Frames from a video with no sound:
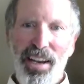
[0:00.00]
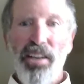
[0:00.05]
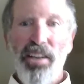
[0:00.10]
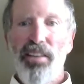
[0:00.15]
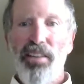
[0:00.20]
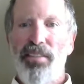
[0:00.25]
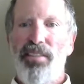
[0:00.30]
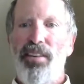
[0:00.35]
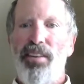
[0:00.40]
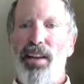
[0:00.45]

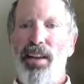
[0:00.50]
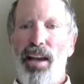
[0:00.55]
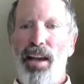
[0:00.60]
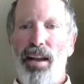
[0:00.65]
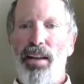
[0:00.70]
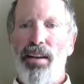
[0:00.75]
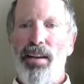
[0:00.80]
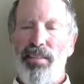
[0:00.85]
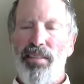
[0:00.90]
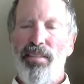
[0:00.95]
you see a lot,
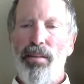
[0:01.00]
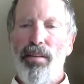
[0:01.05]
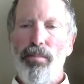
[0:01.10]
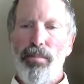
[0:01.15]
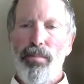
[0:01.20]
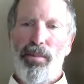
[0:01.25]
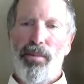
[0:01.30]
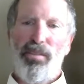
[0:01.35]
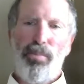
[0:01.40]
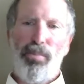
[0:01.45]

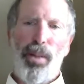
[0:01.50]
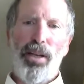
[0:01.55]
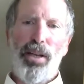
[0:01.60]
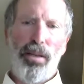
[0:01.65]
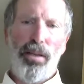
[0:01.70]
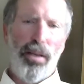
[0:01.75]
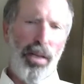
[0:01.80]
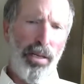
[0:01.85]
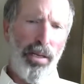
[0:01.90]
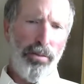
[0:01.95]
some
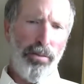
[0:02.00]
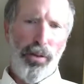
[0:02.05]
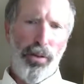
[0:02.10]
special,